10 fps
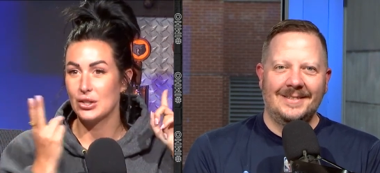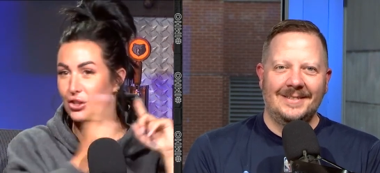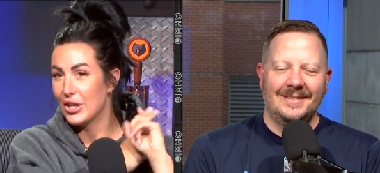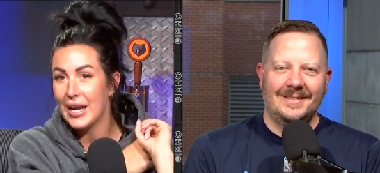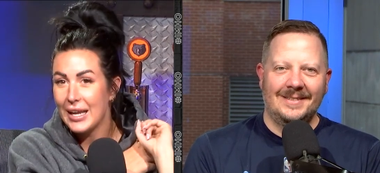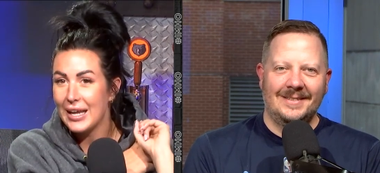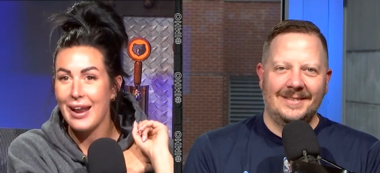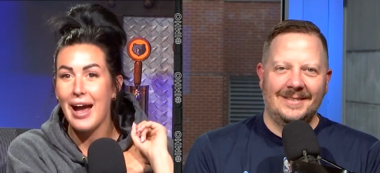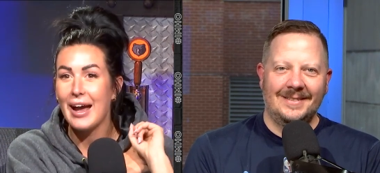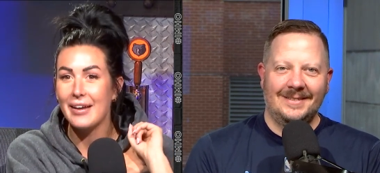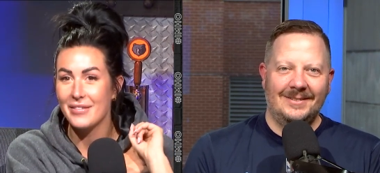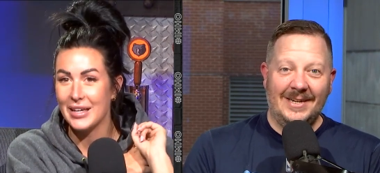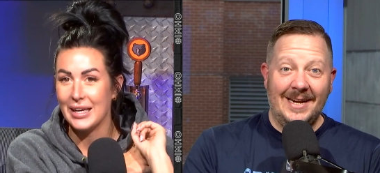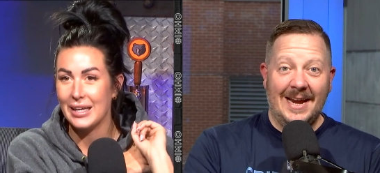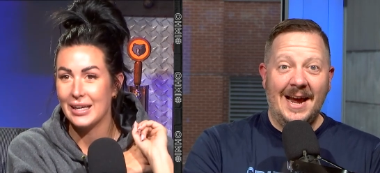Speaker 1: Jaden Ivey.
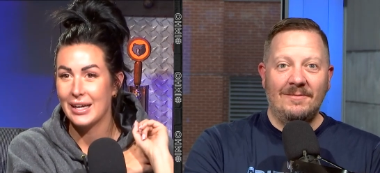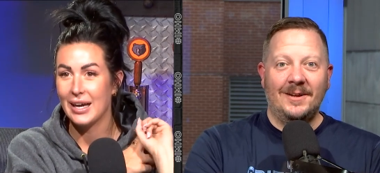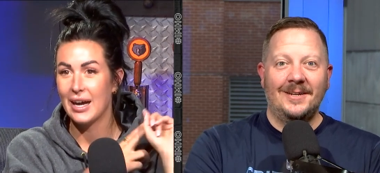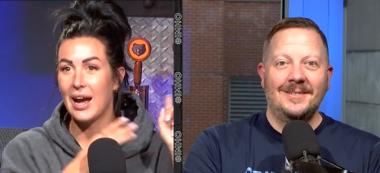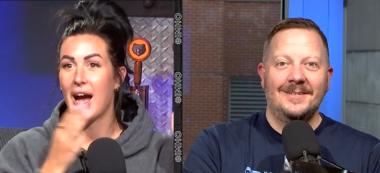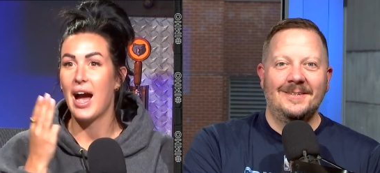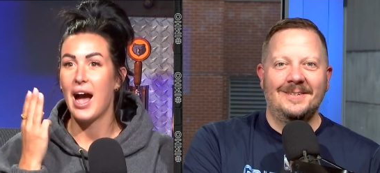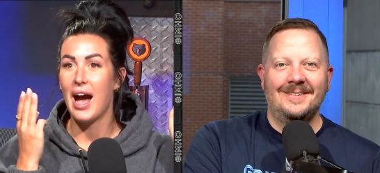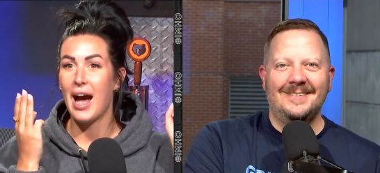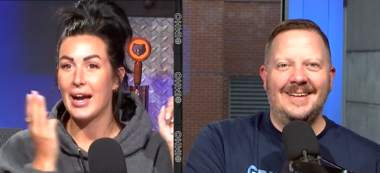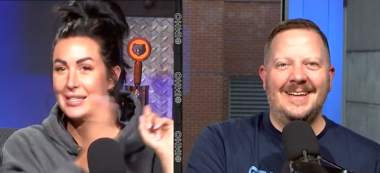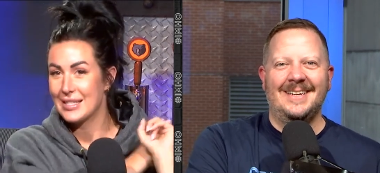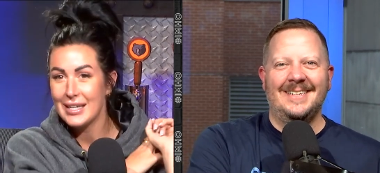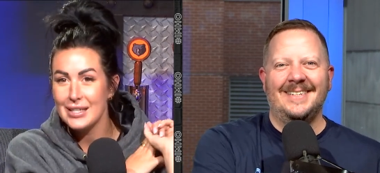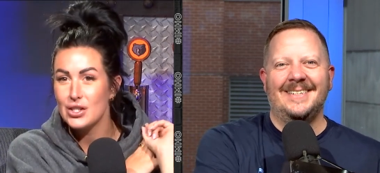Jaden Ivey.
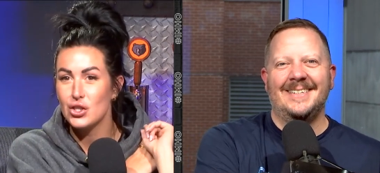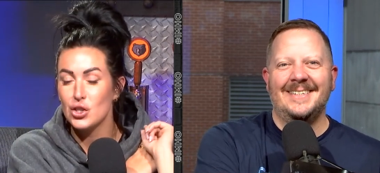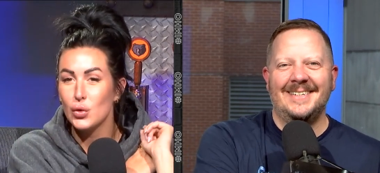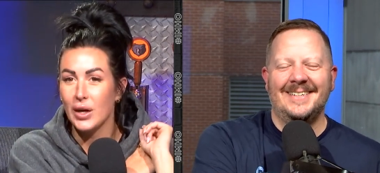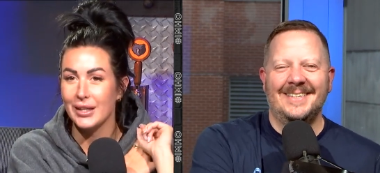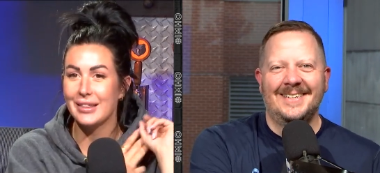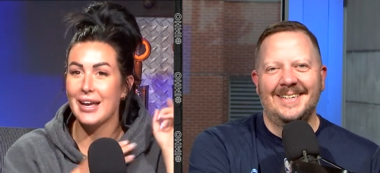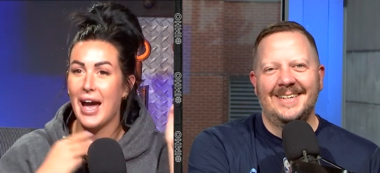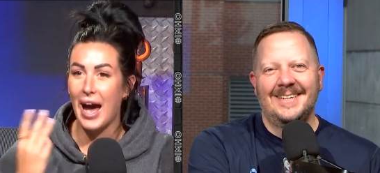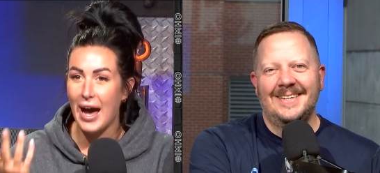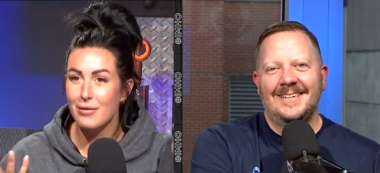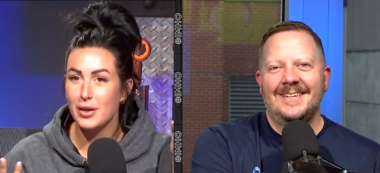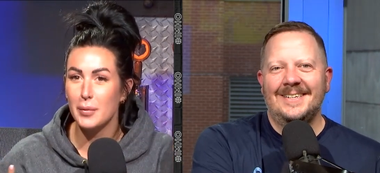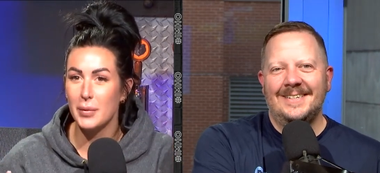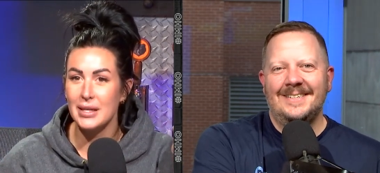Isaiah Stewart. Like they have good
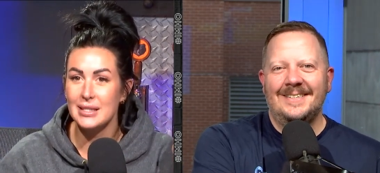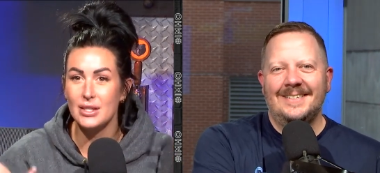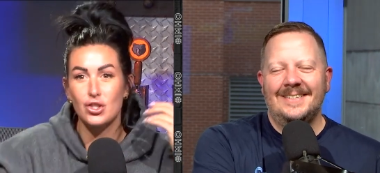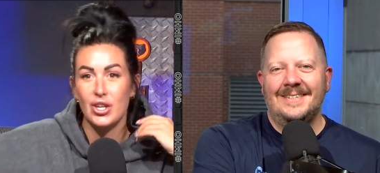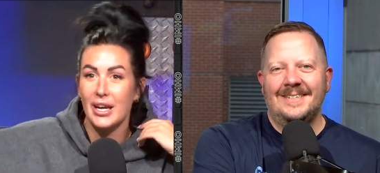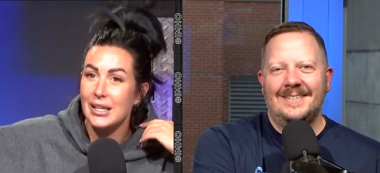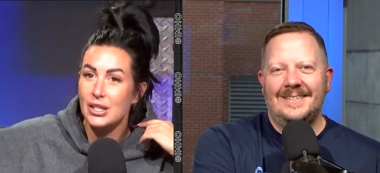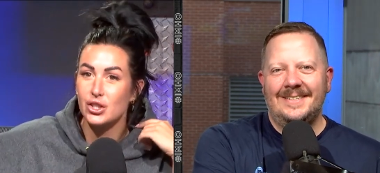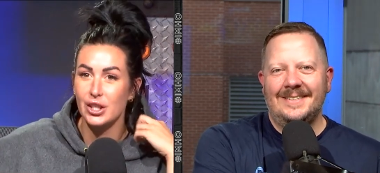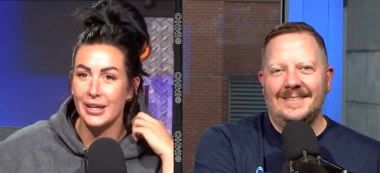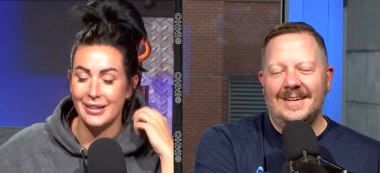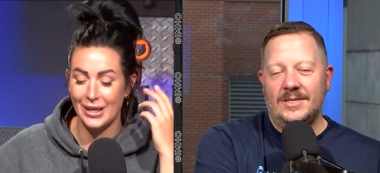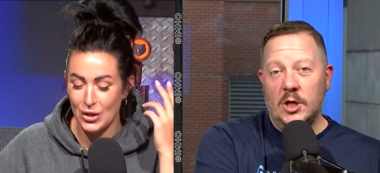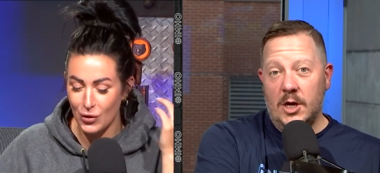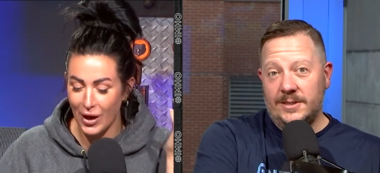pieces. Jalen Duren. Like Ausar
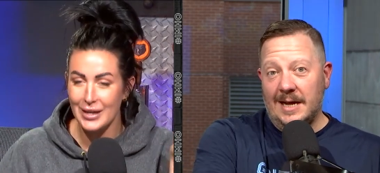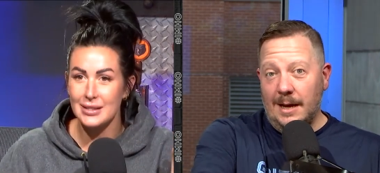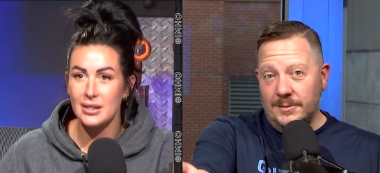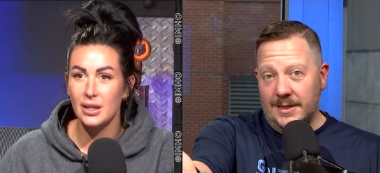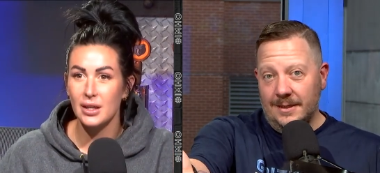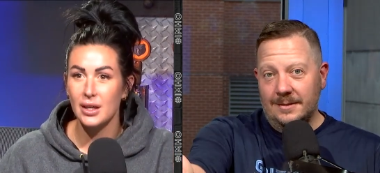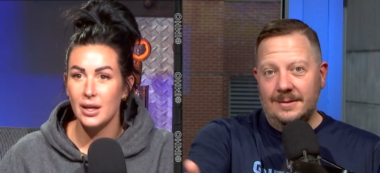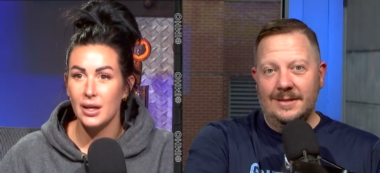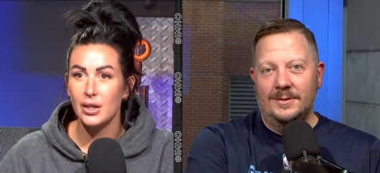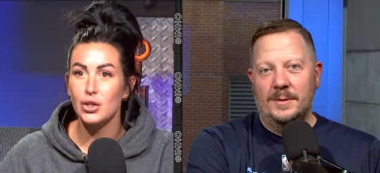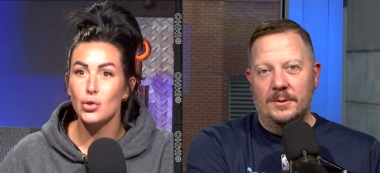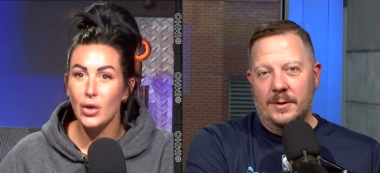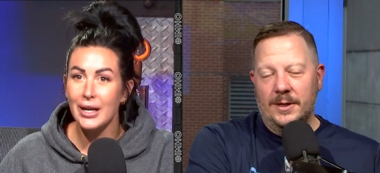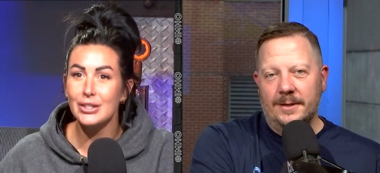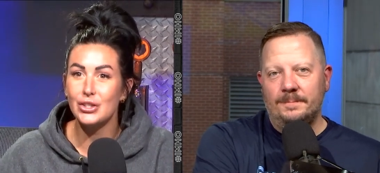you guys.
Speaker 2: Thompson. you
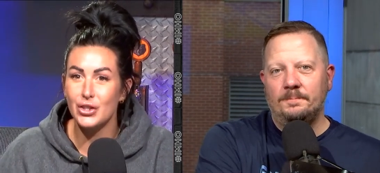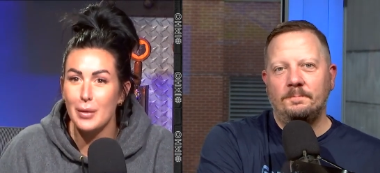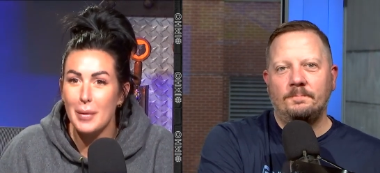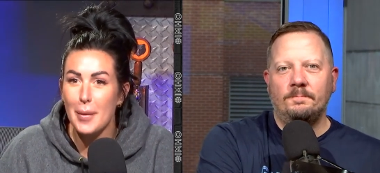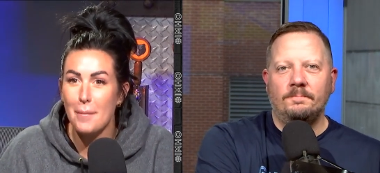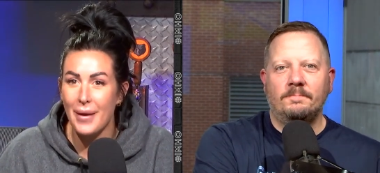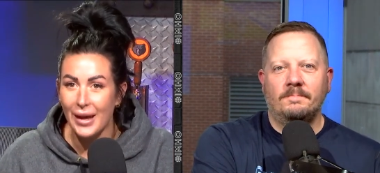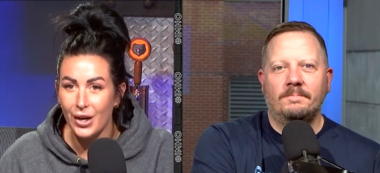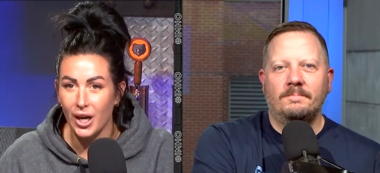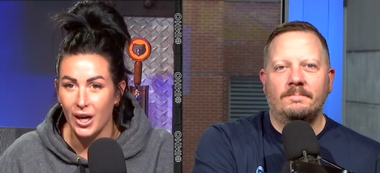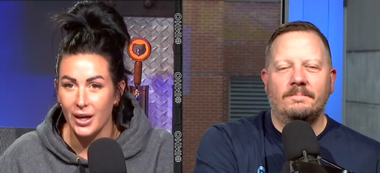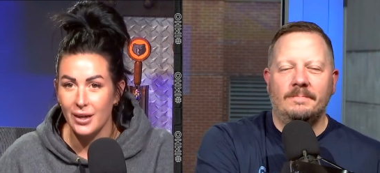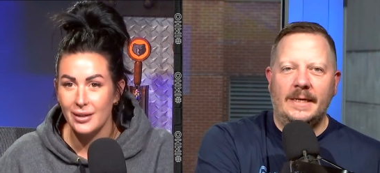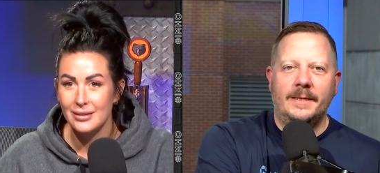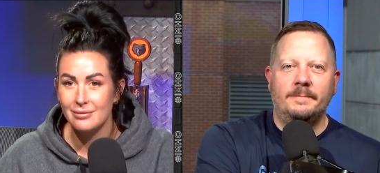guys should
Speaker 1: be better.
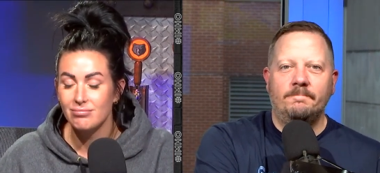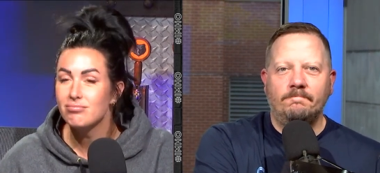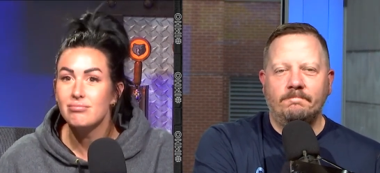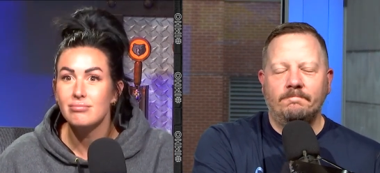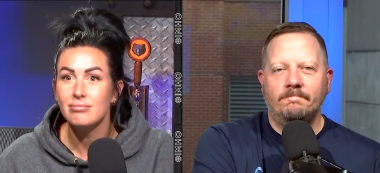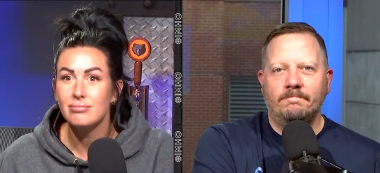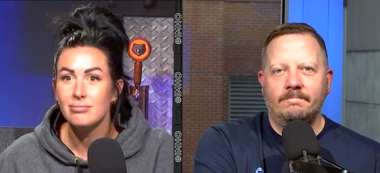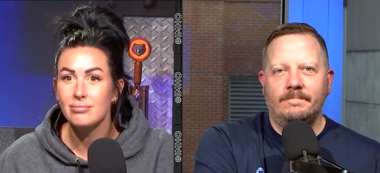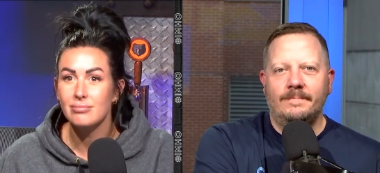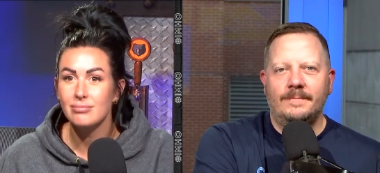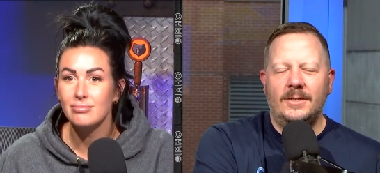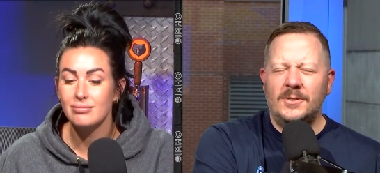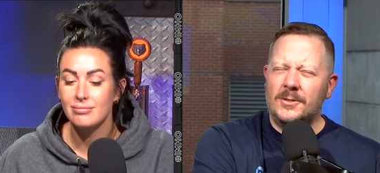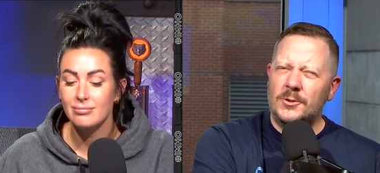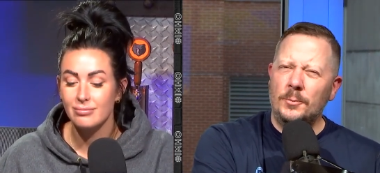
Speaker 2: Yeah. They're
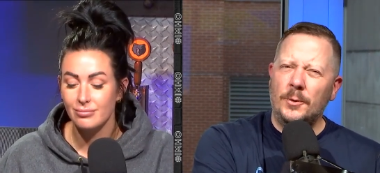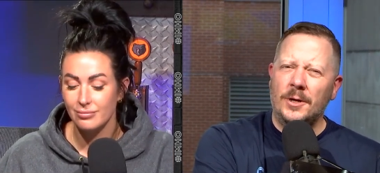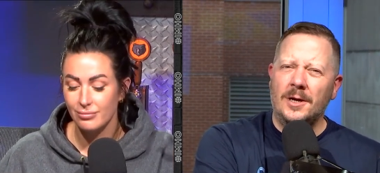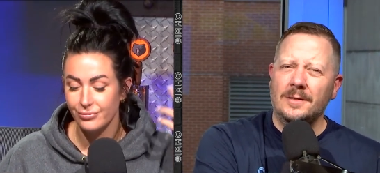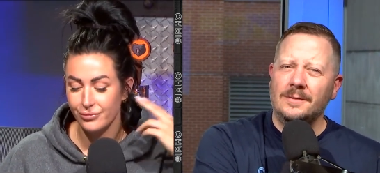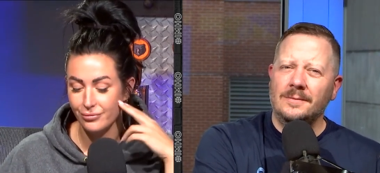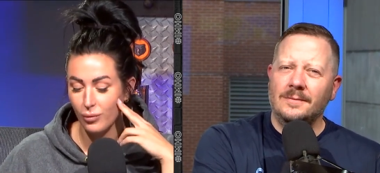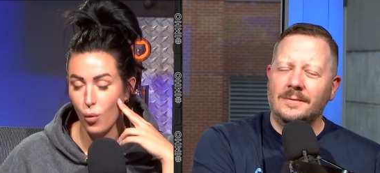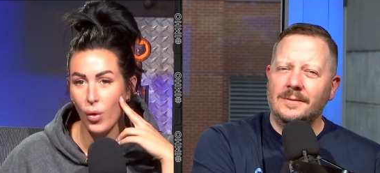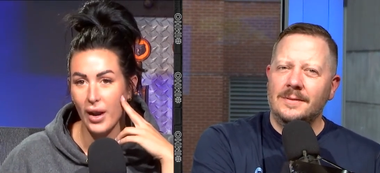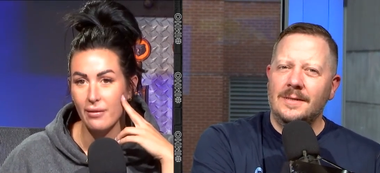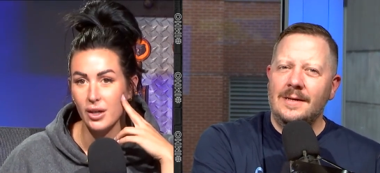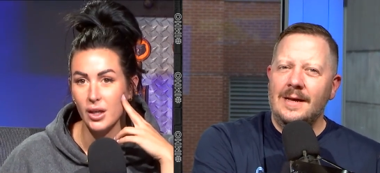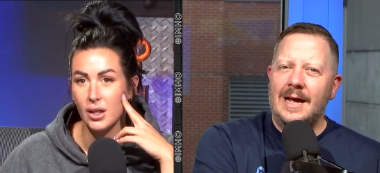still super young.
Speaker 1: Whatever.